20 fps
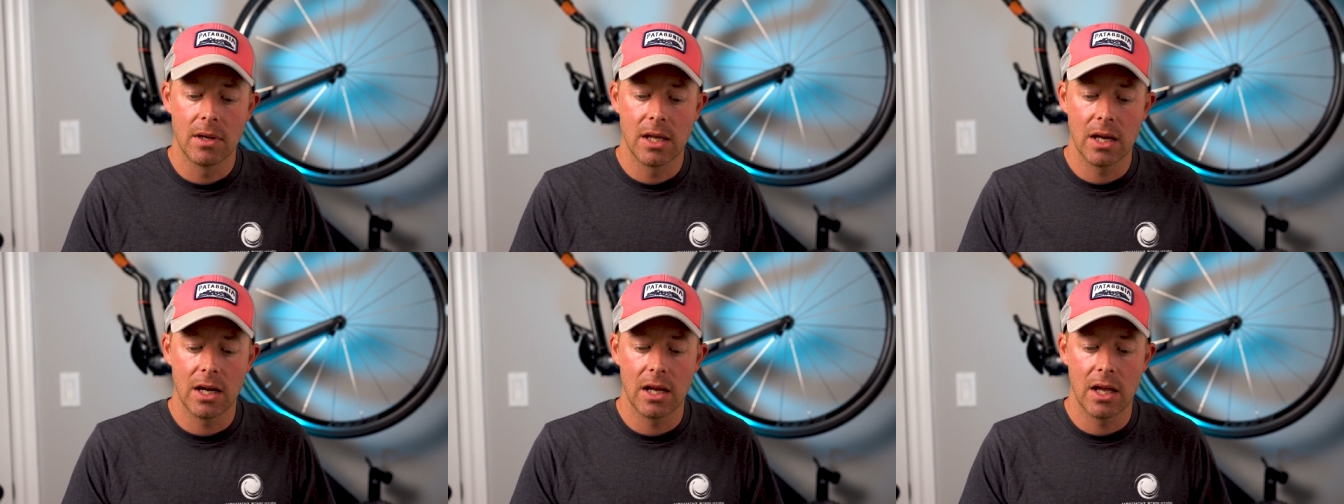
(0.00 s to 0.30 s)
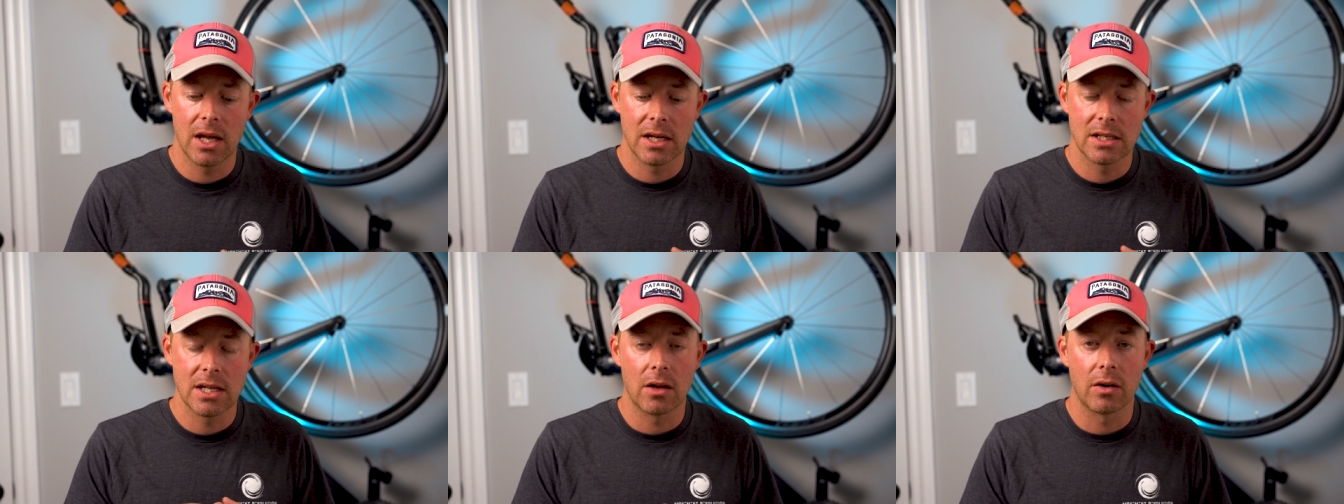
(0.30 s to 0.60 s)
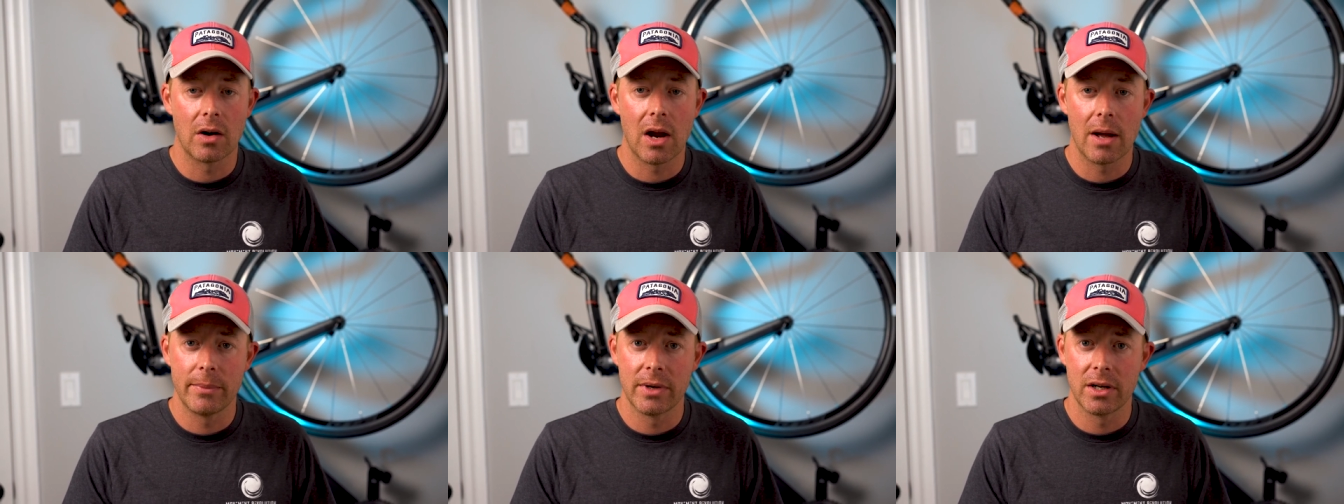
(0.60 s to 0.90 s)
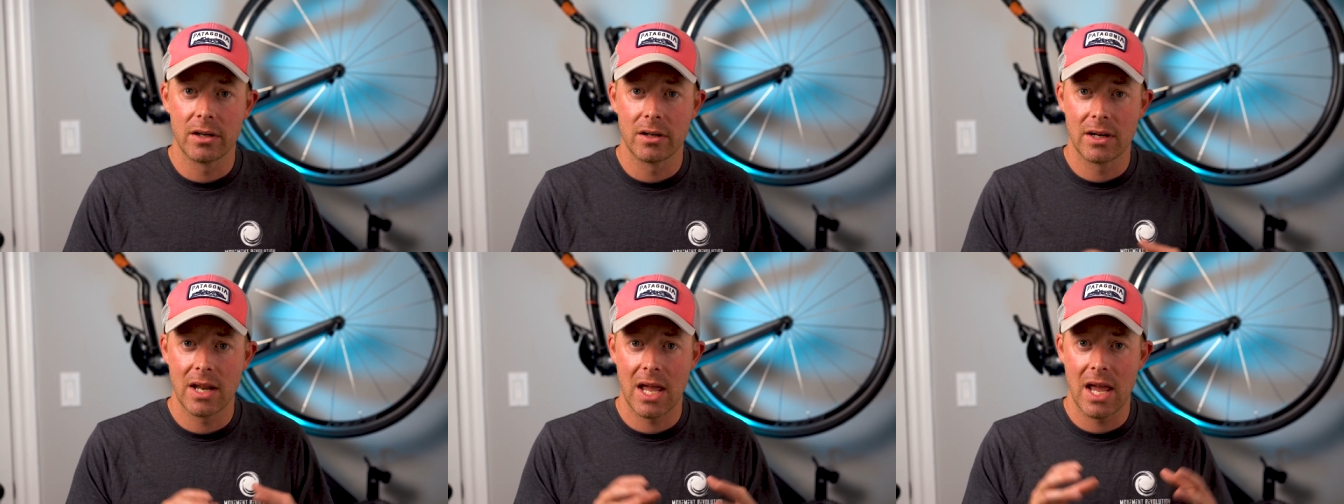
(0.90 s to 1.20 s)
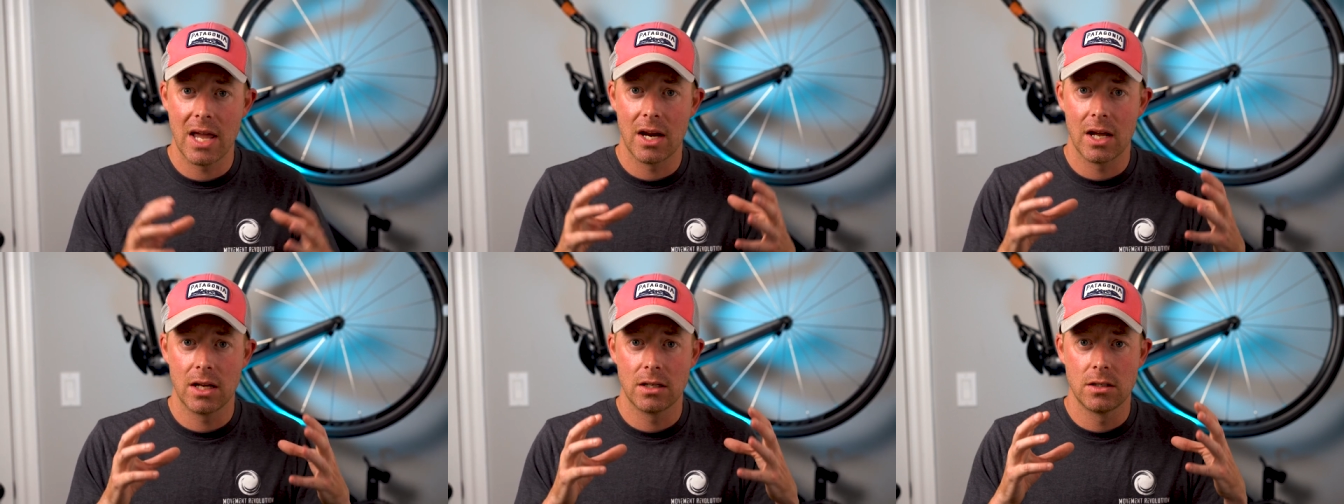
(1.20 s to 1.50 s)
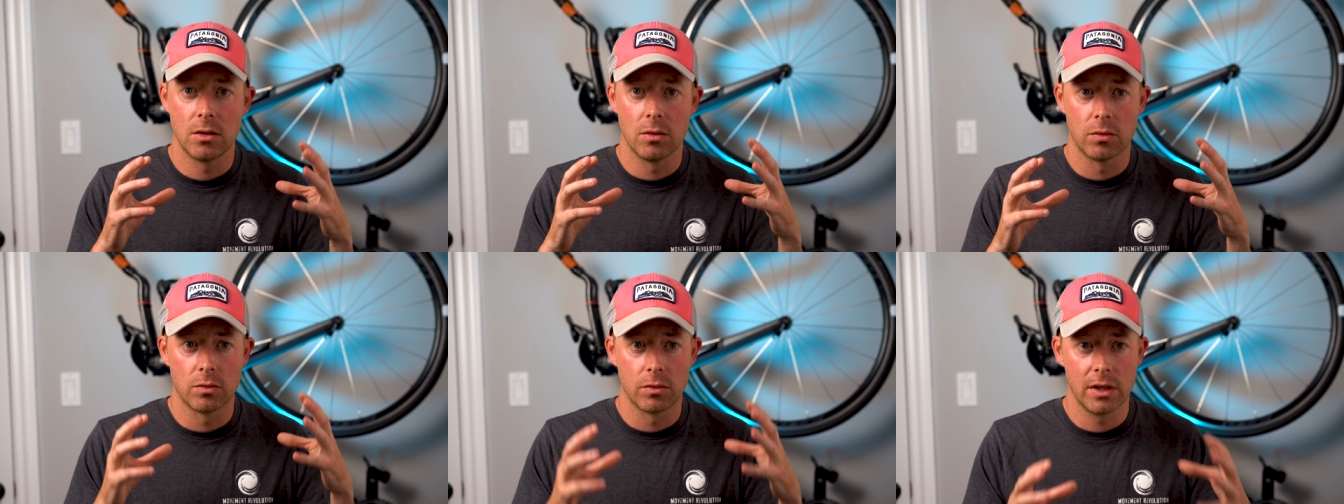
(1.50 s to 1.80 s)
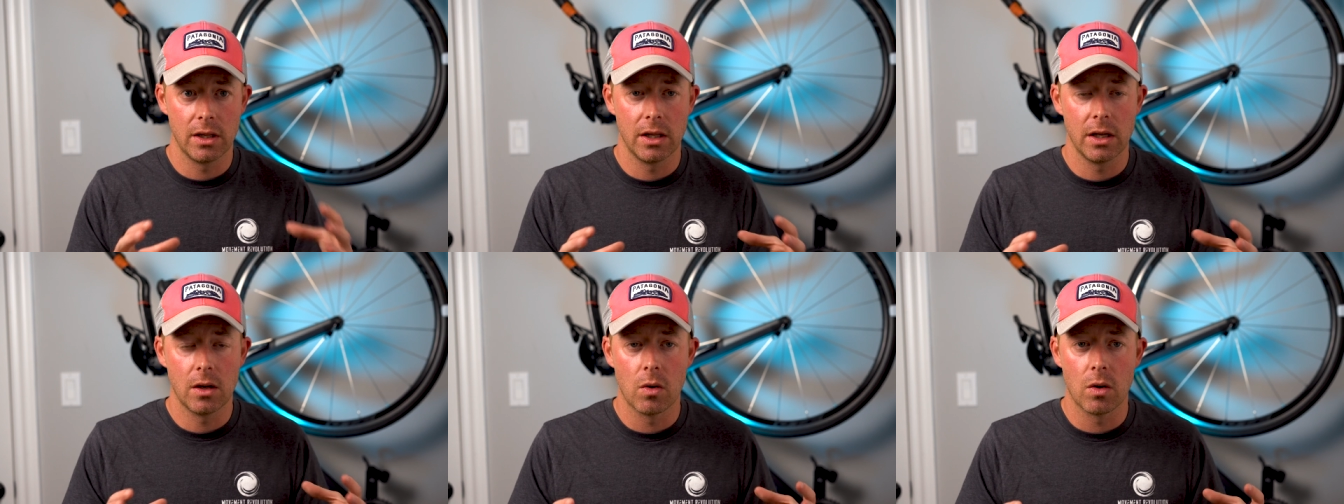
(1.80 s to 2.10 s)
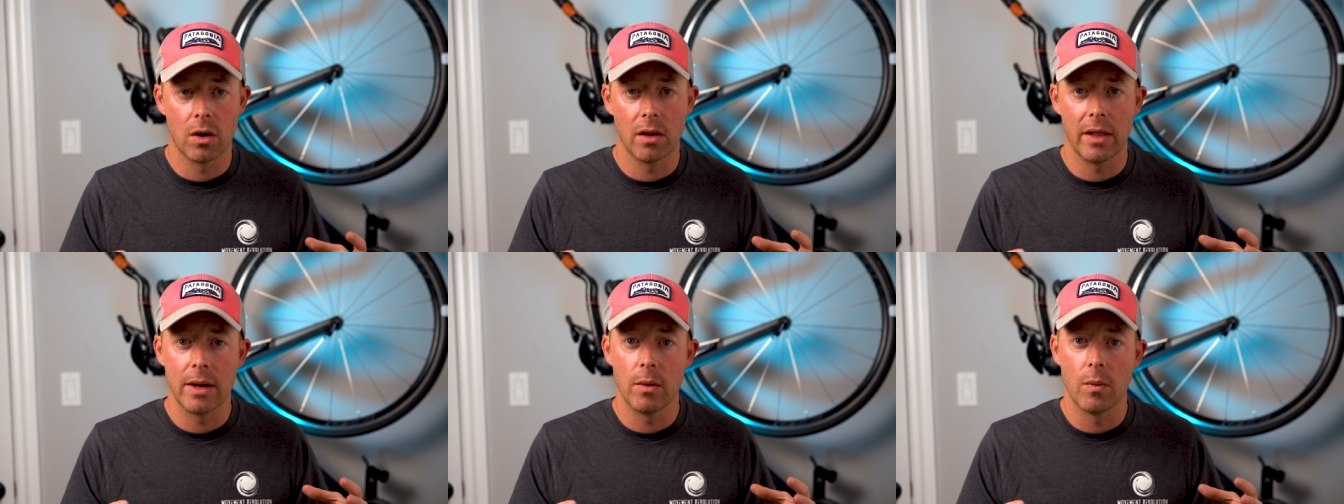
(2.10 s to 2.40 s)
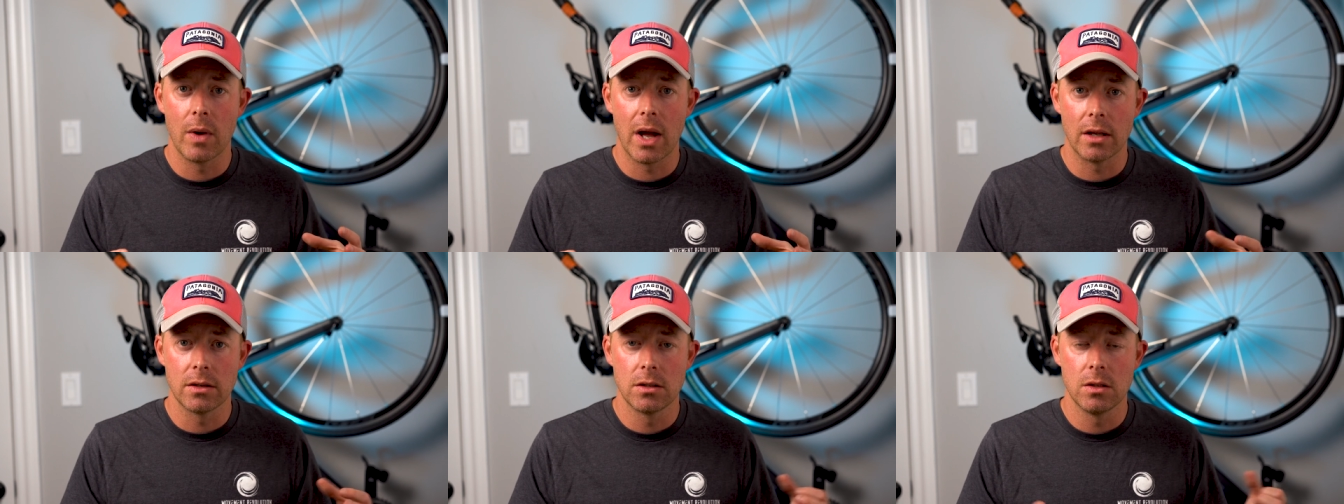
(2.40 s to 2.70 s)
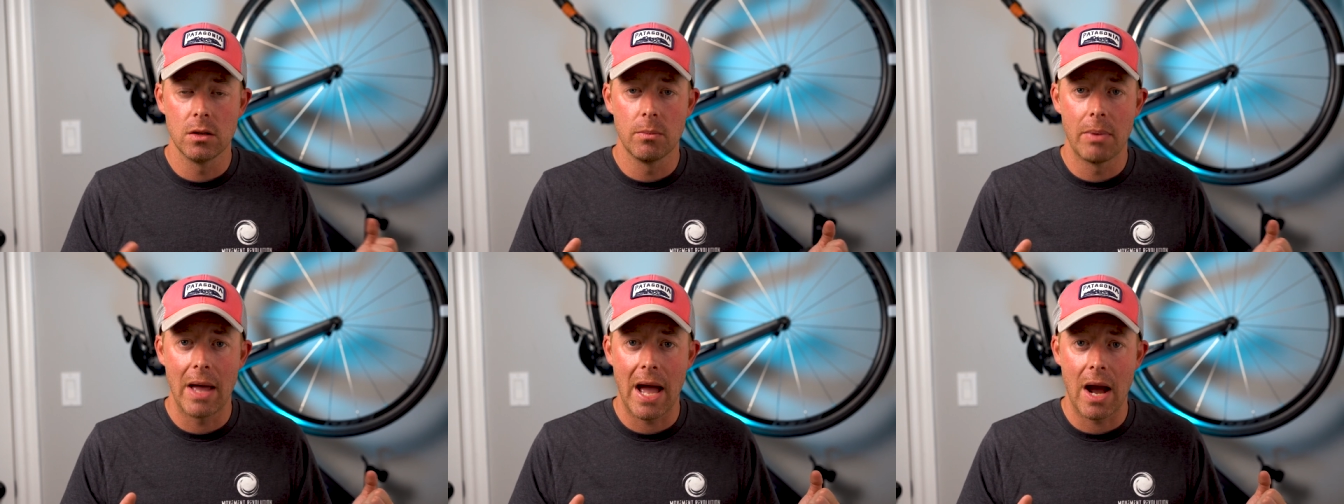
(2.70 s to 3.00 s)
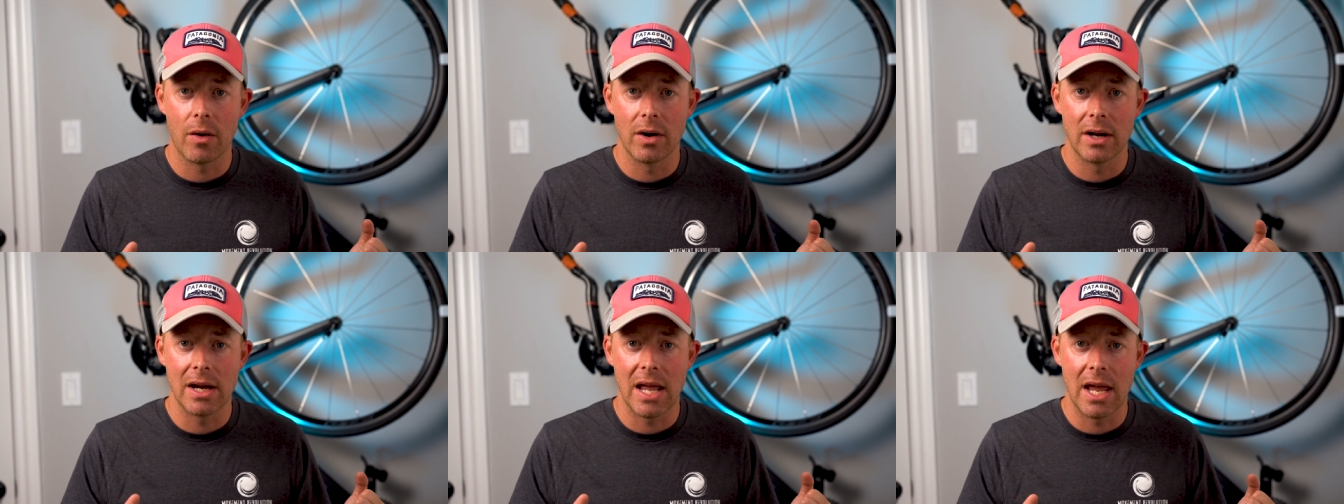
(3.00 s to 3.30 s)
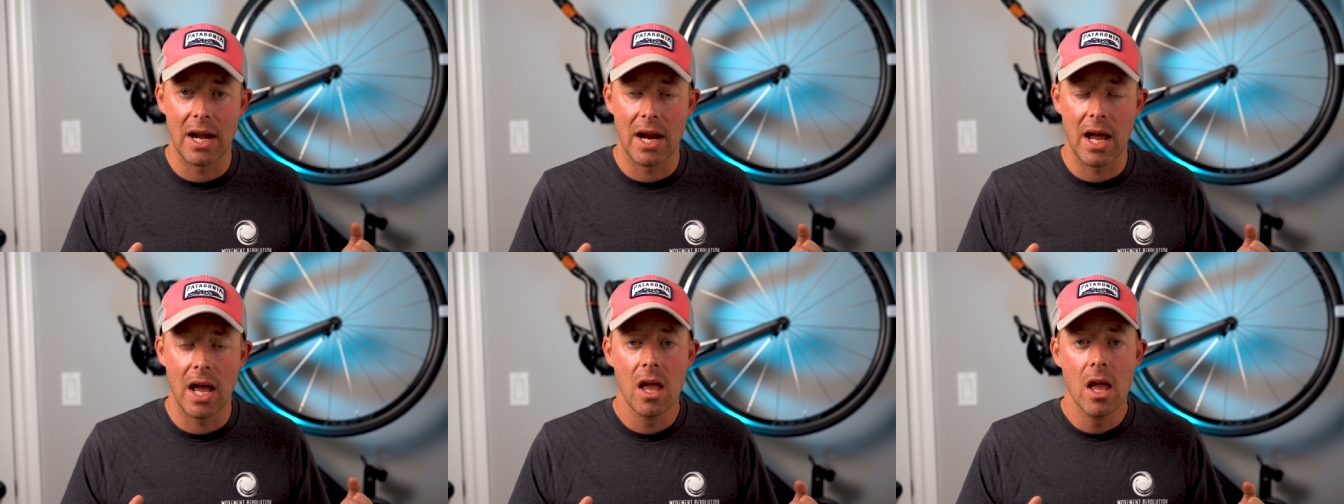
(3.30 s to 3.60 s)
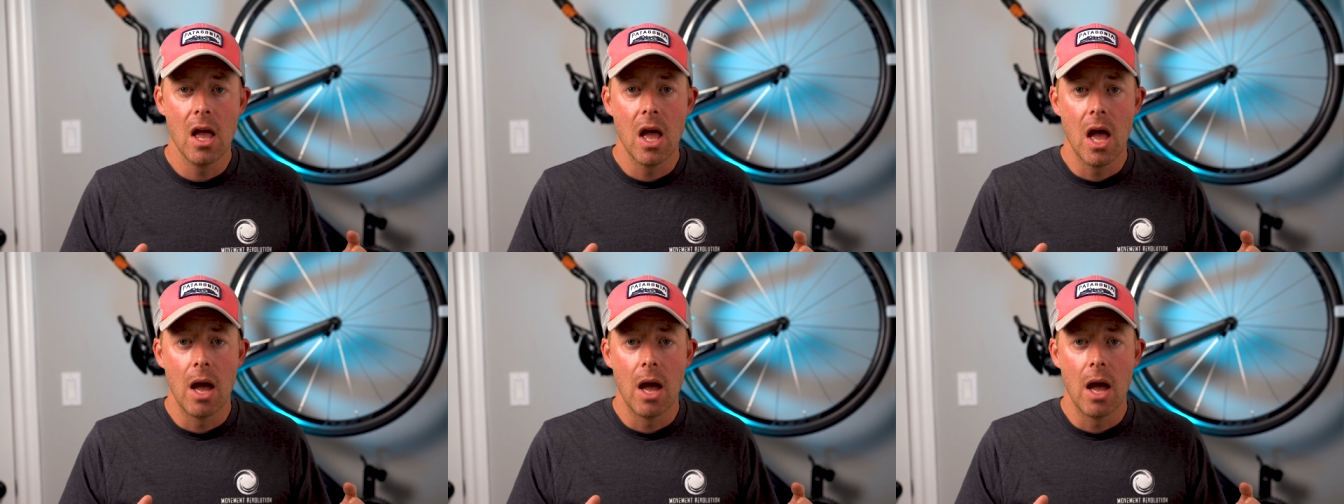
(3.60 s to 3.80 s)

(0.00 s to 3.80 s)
getting accelerometer data to really correlate well to power data.